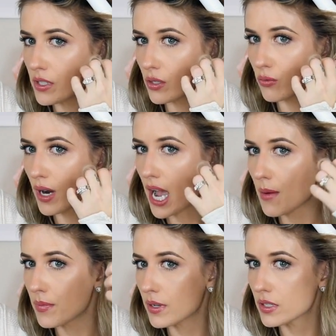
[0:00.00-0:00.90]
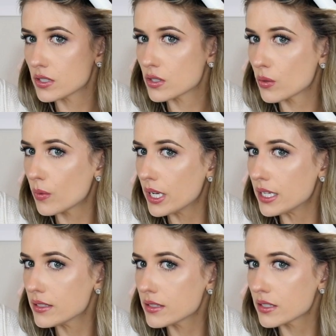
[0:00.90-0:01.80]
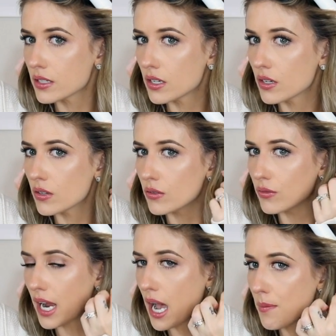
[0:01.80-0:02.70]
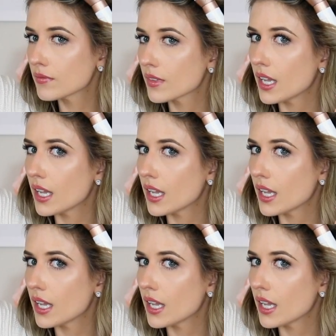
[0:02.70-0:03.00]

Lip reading: So wrap, twist, wrap.